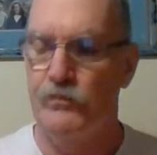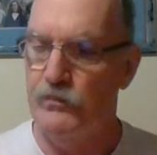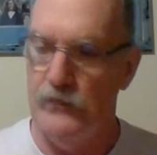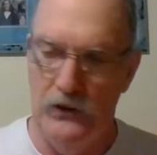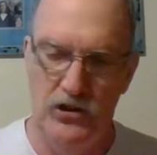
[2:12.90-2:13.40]

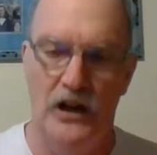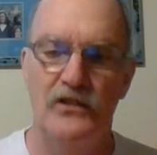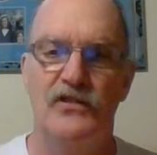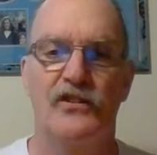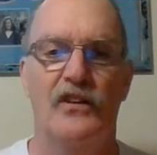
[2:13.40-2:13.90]
John's
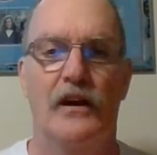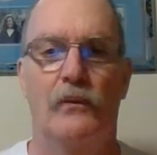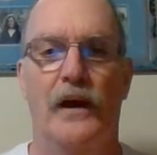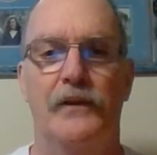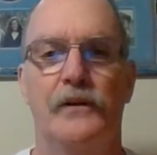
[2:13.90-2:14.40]
desire
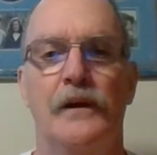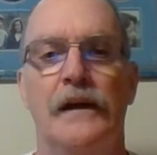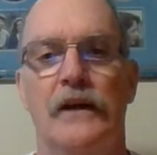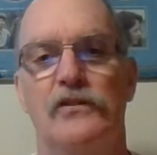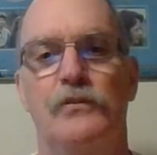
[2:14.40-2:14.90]
rather,
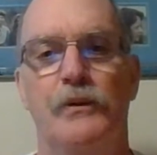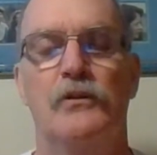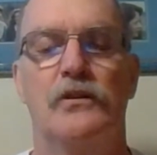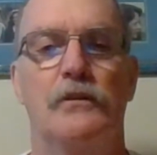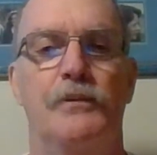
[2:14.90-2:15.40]
as he spoke
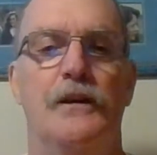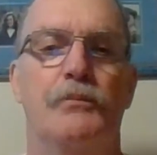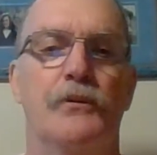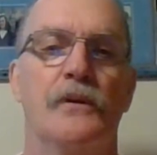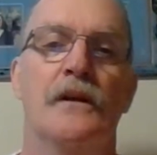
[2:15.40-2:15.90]
to the
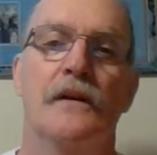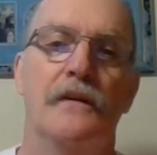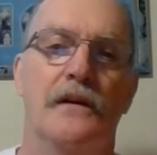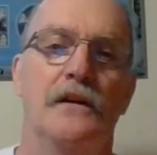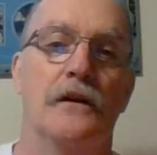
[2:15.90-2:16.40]
people.
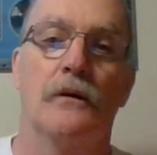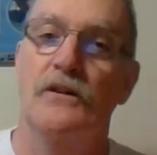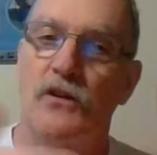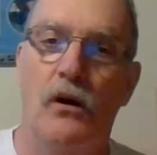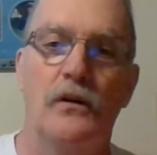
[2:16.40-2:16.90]
He's
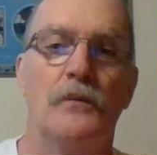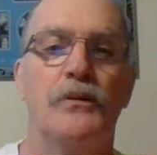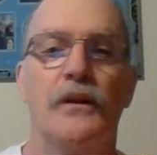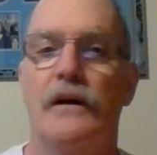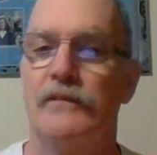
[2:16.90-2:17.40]
calling them
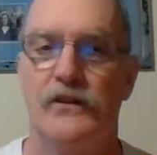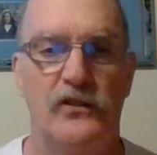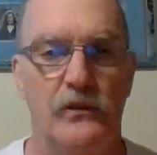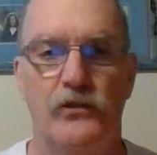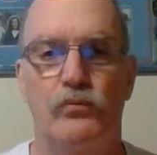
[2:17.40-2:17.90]
beloved,
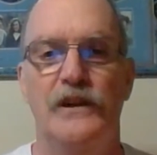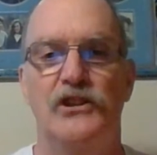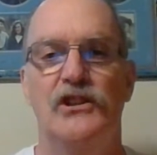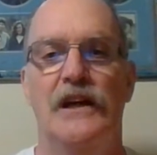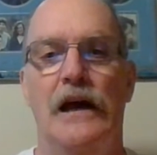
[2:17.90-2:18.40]
so he's
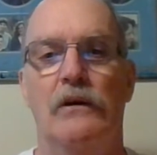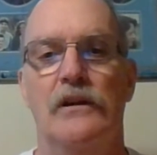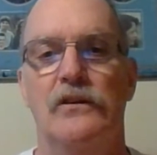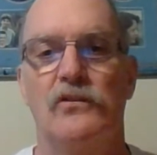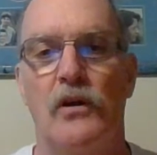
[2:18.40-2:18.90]
reaching out in
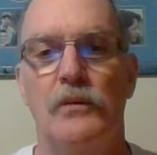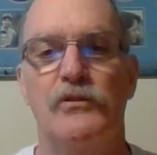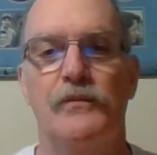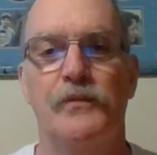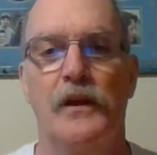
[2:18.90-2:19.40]
his arms
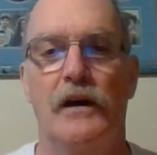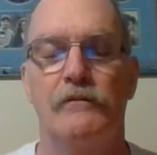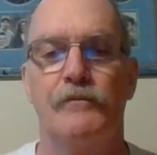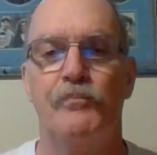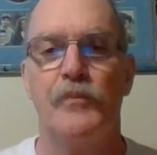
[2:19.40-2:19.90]
of
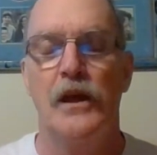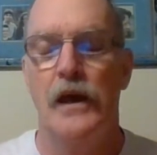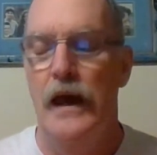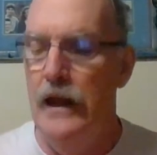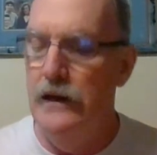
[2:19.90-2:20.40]
love.
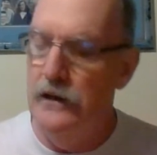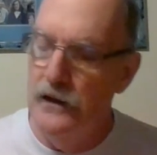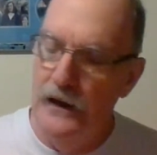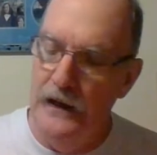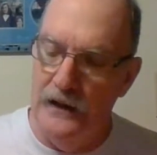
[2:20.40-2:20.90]
And
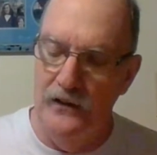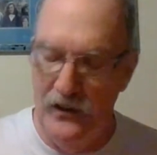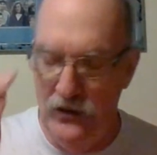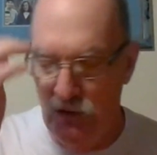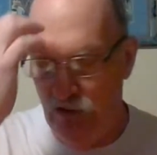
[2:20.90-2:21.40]
he
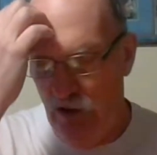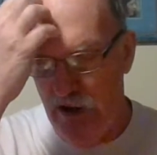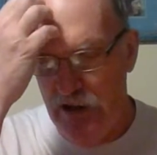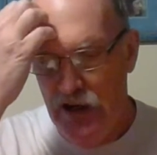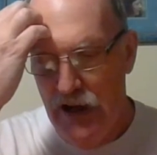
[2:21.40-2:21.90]
continues
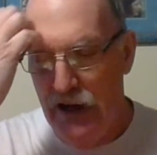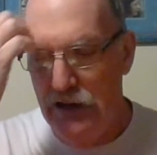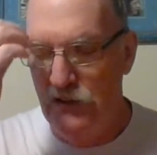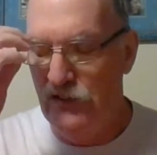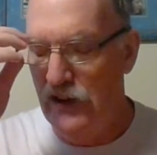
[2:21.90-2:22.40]
on and
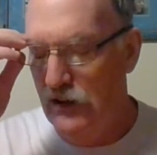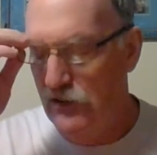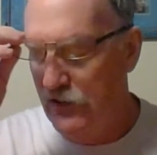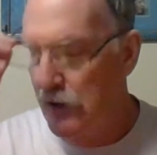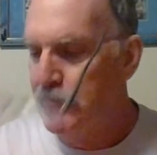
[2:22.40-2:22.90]
he
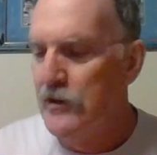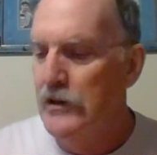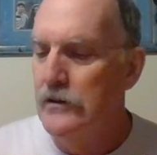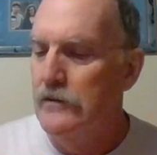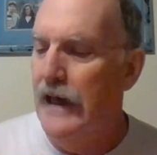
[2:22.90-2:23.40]
says
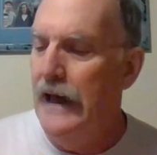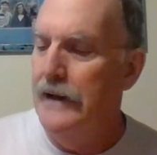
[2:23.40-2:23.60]
that